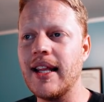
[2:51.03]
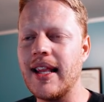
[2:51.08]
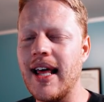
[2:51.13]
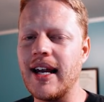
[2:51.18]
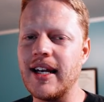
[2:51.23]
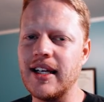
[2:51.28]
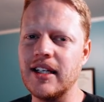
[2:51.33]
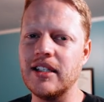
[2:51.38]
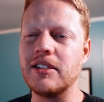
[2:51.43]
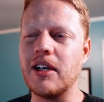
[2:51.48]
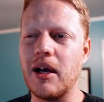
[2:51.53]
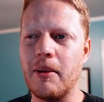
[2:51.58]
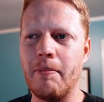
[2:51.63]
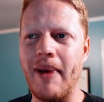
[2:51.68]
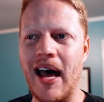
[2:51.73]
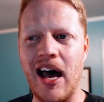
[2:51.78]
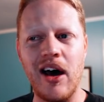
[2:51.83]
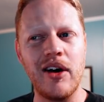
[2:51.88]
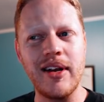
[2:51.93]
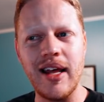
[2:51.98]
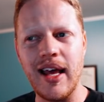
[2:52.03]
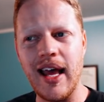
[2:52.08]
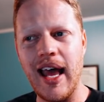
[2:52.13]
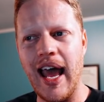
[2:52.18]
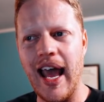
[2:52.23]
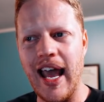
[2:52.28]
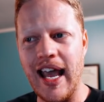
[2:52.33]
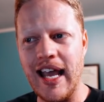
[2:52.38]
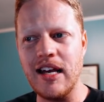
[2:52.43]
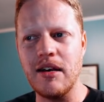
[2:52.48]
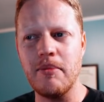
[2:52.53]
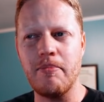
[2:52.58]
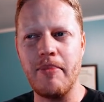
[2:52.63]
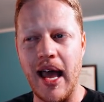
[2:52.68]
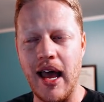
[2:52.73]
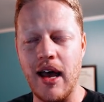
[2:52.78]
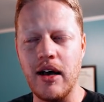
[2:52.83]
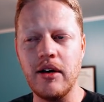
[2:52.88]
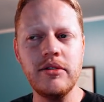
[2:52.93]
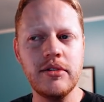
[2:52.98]
That is about 8
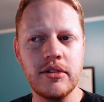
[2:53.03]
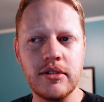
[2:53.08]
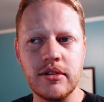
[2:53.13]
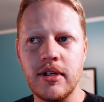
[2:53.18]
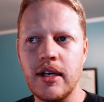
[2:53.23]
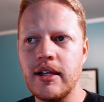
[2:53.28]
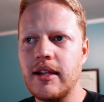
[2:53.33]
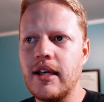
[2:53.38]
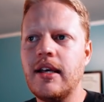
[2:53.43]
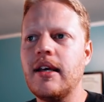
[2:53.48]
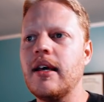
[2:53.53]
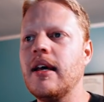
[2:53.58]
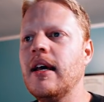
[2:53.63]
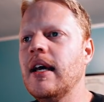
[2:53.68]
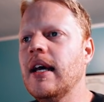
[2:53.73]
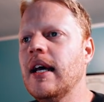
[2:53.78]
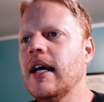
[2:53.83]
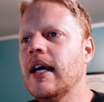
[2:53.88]
pounds, I think.